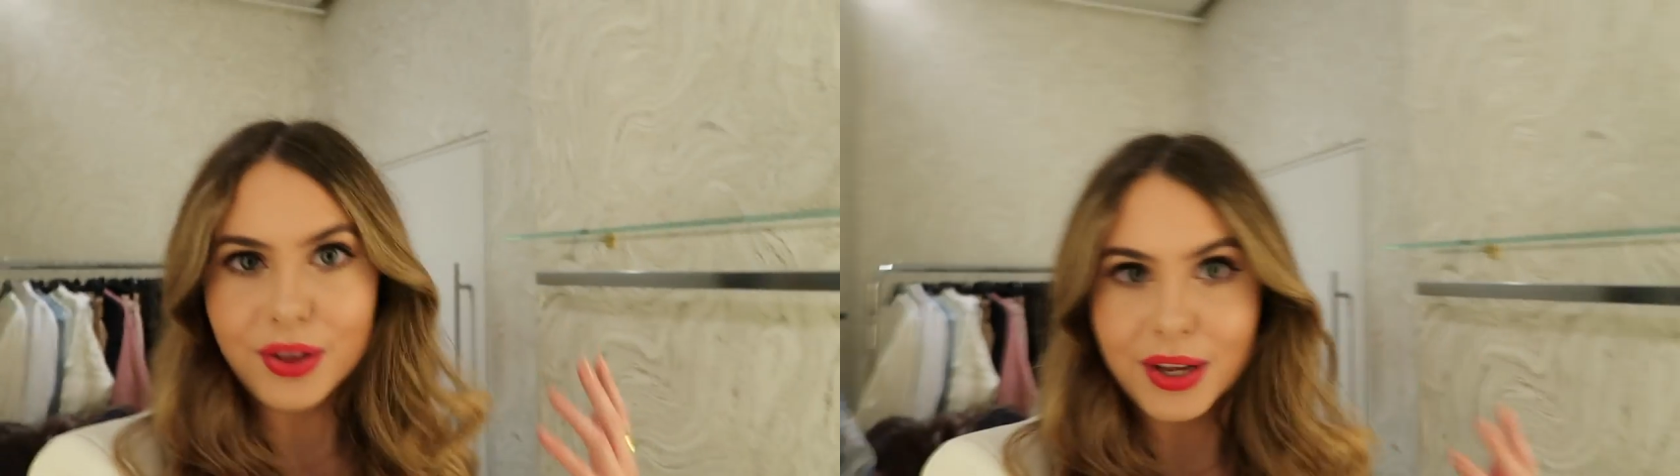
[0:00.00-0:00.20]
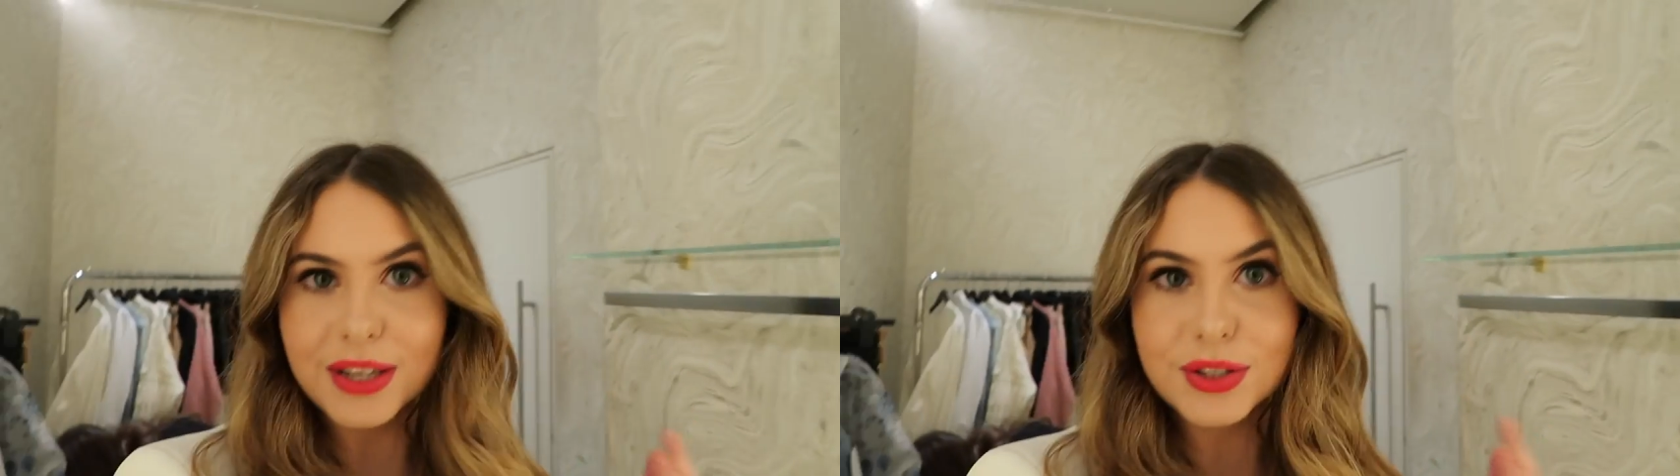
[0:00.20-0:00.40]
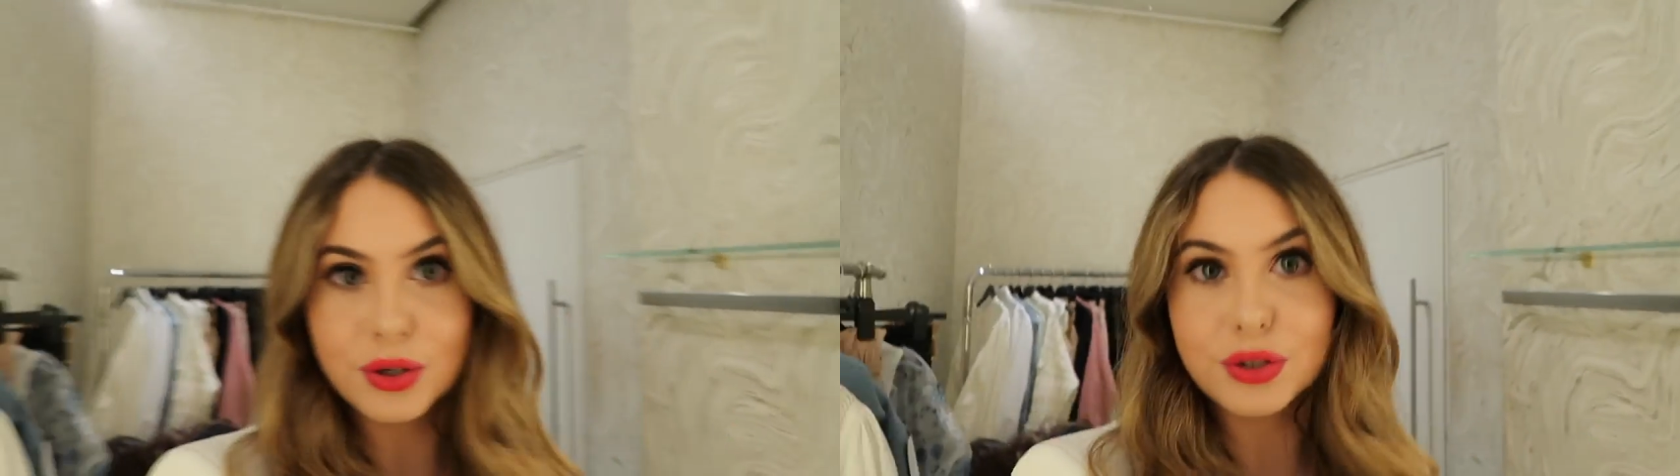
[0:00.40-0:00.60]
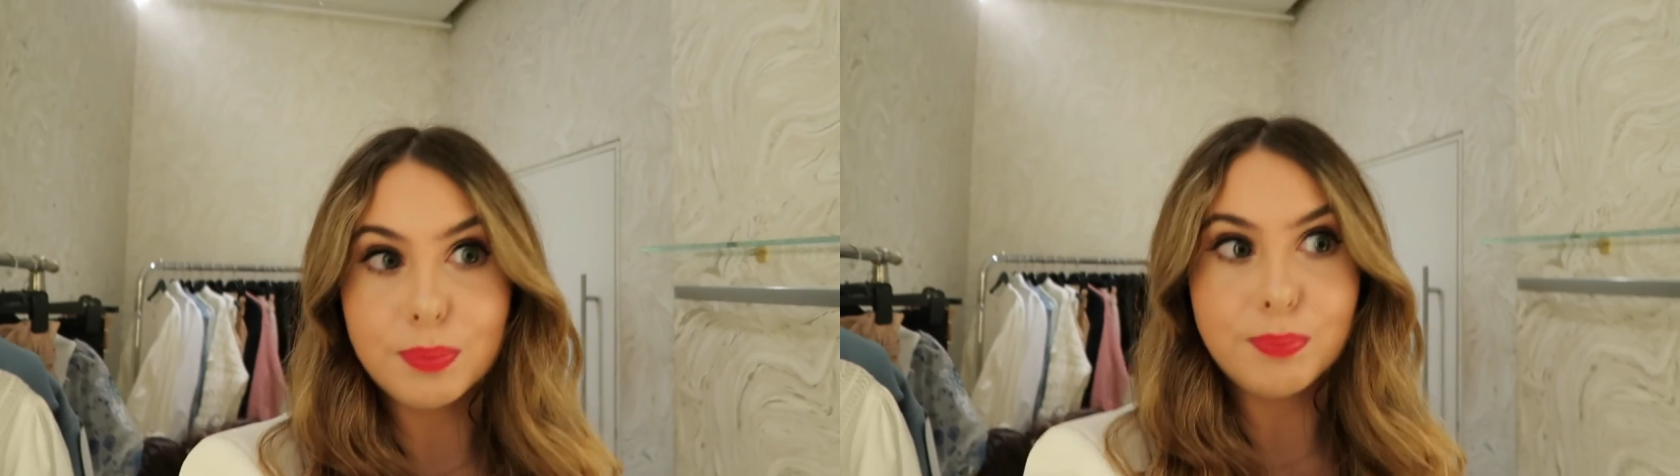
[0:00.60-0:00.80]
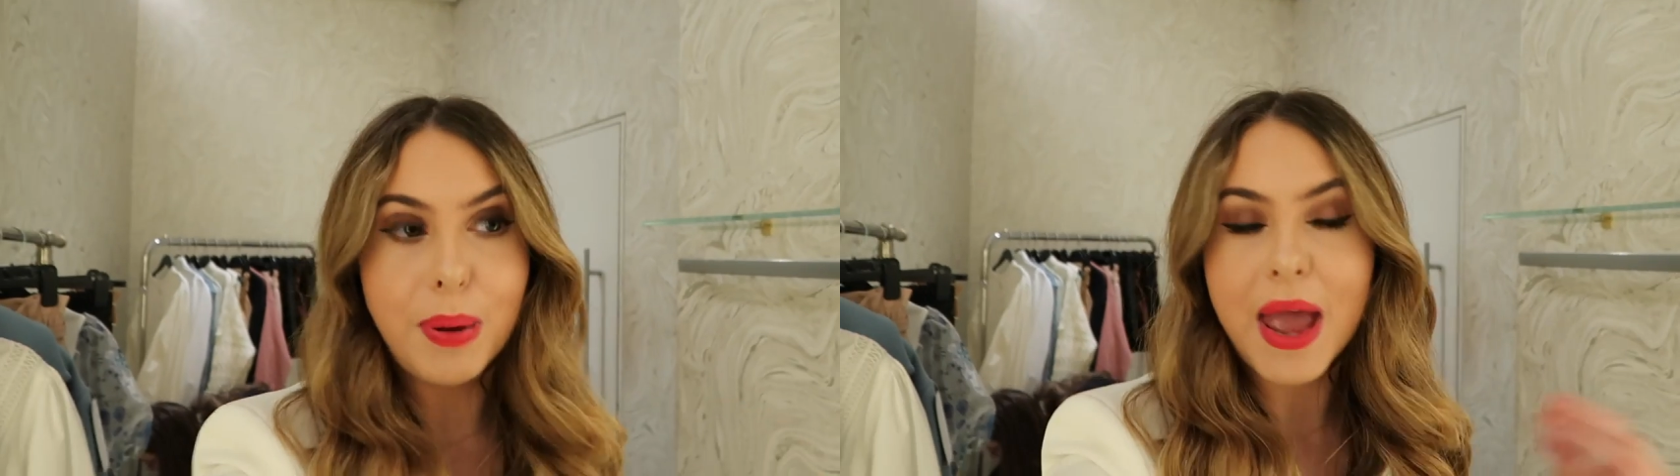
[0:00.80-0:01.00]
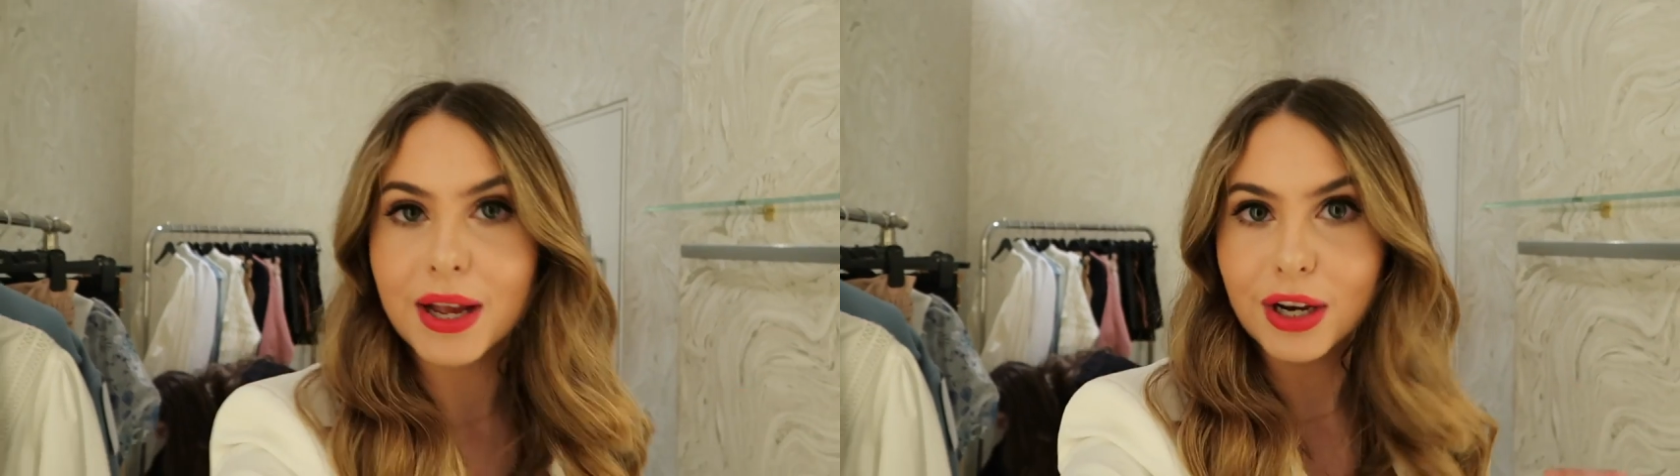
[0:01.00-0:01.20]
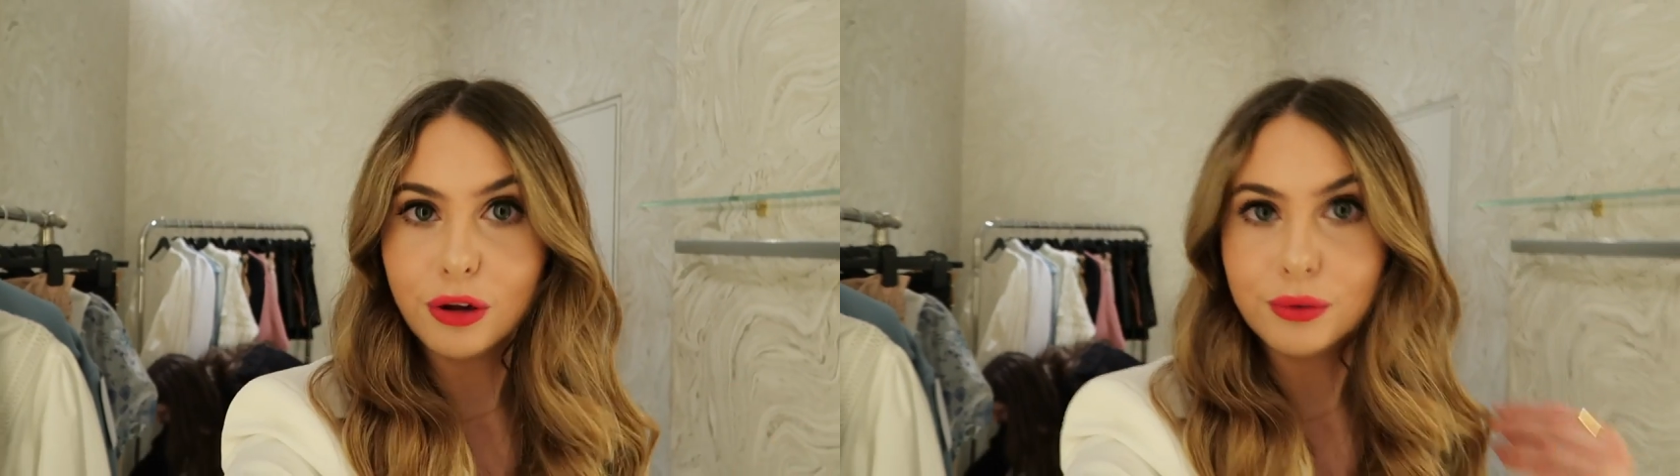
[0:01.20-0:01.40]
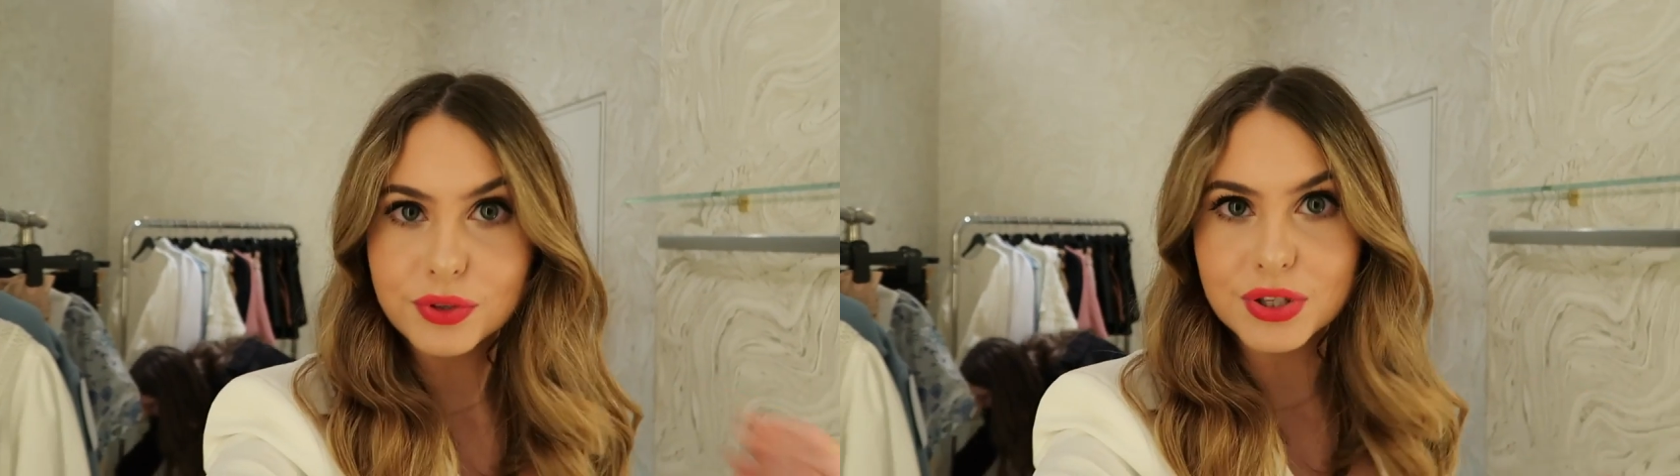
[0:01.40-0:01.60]
think it's good to pick a
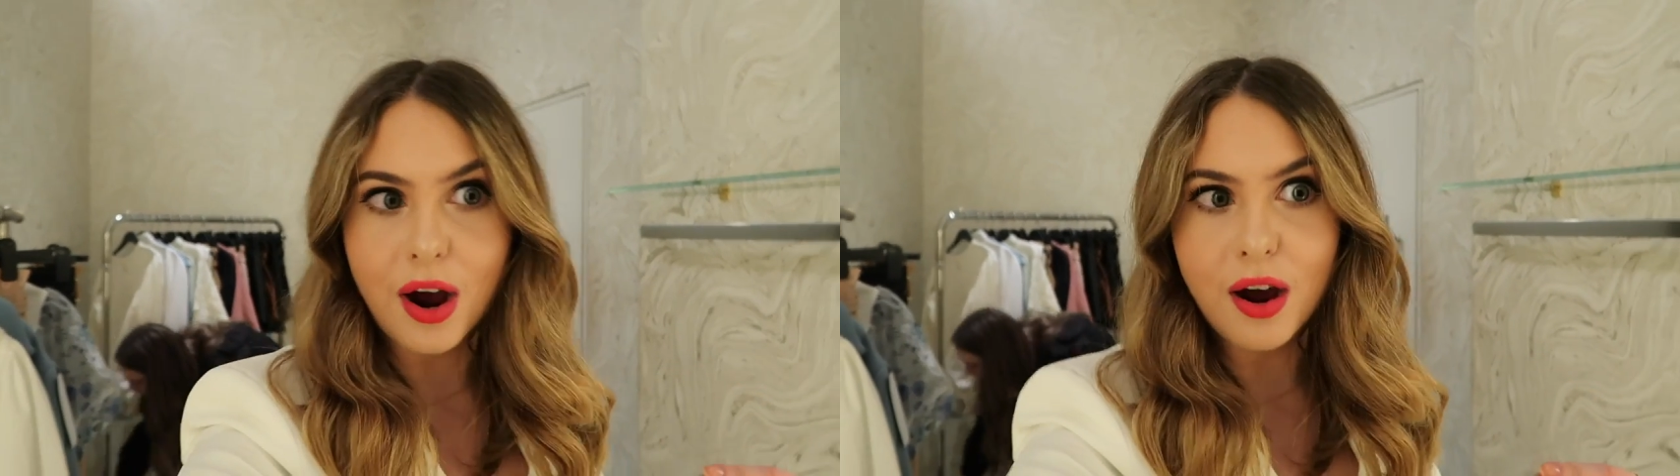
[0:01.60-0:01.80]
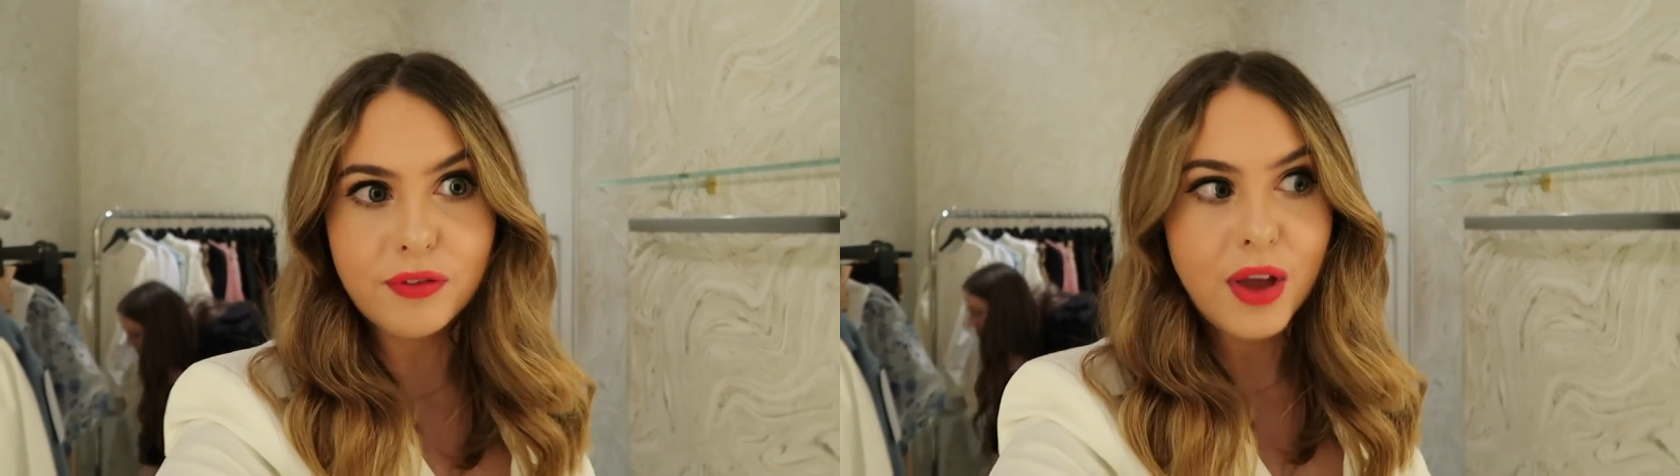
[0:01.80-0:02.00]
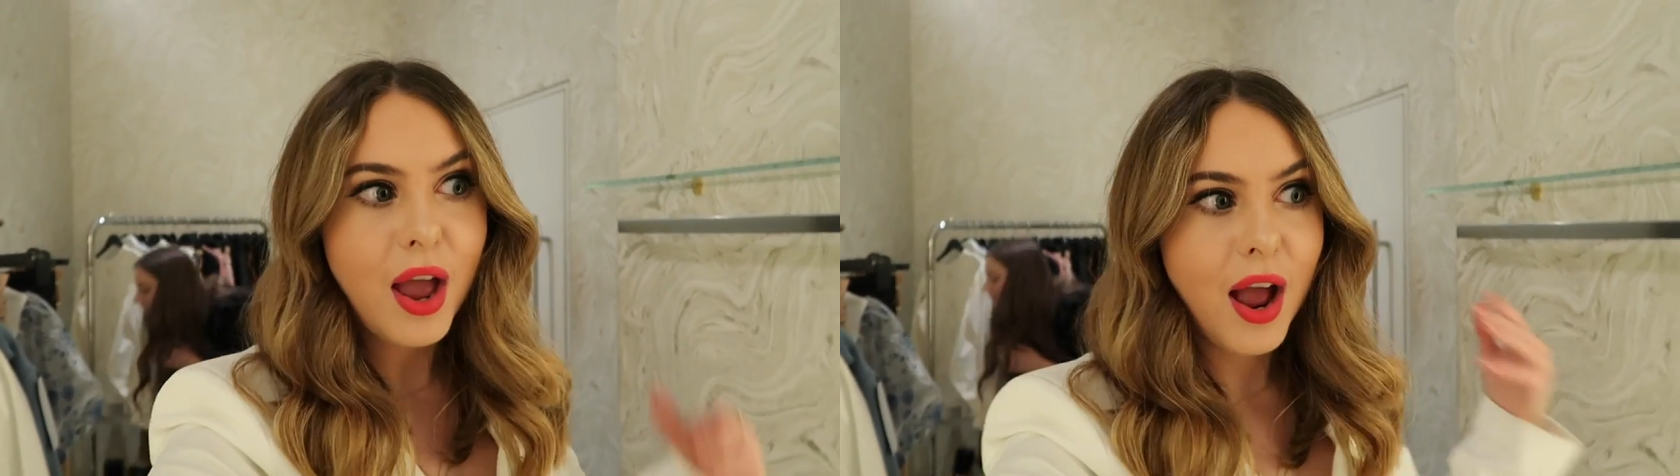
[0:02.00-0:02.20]
load of stuff